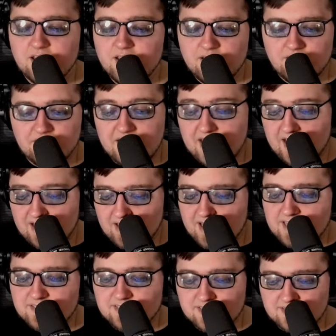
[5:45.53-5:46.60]
They get a
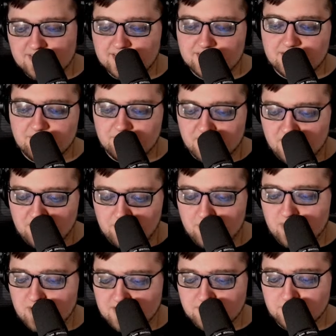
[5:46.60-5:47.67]
nice consistent volume
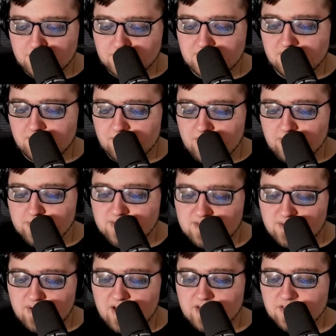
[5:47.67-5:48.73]
across most of the
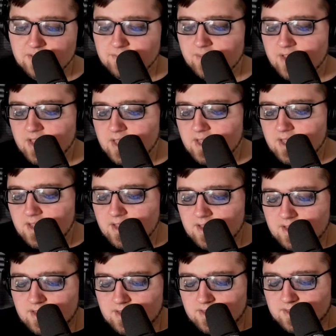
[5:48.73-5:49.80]
frequency range.
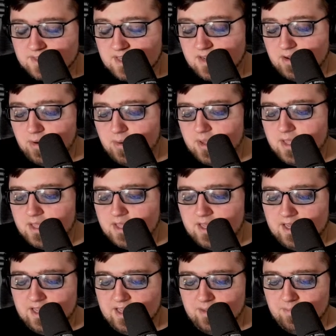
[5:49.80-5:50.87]
So
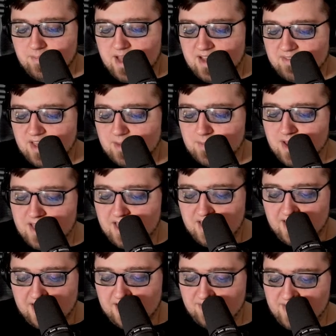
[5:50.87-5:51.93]
I've got mine at
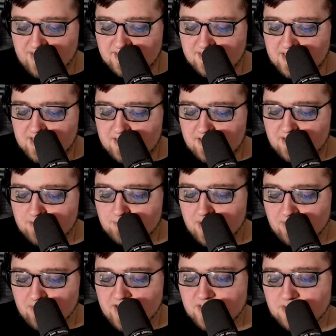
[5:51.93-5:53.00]
-18. My
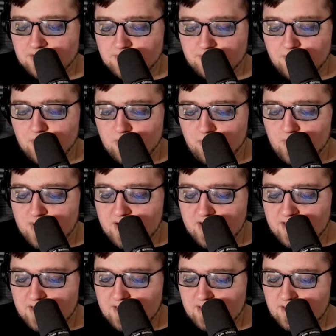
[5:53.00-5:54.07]
ratio is
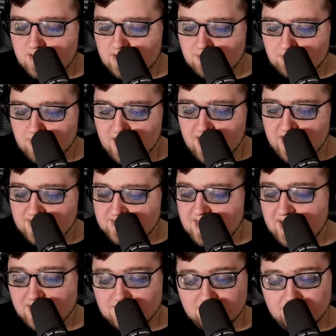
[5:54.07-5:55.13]
4:1. My
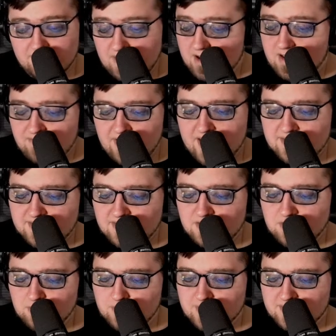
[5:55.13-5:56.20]
attack is very fast at
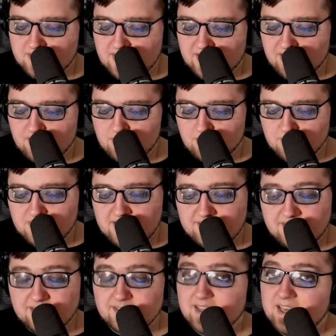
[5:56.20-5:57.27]
2 milliseconds.
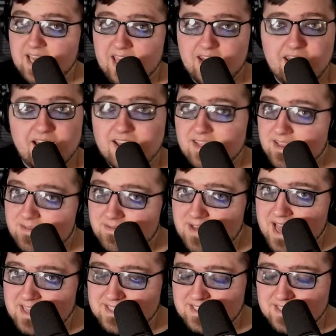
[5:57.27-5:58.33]
Release is, again, not the
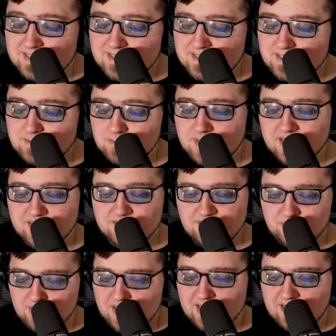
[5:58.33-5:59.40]
fastest because
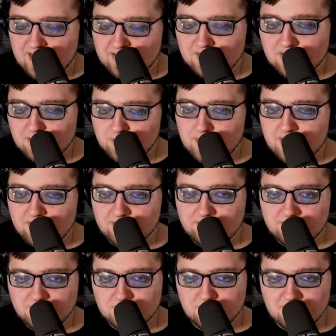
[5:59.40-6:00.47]
you can get a little bit
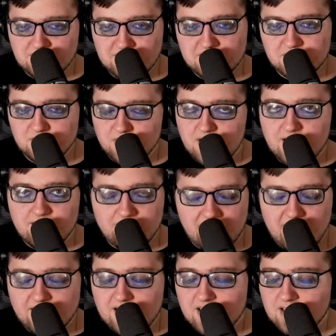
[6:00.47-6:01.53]
of sort of digital
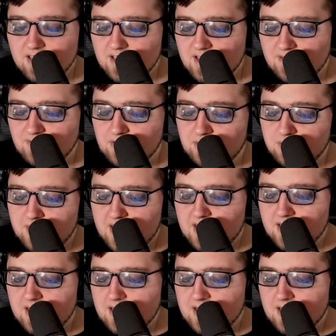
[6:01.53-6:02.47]
artifacting if you do that.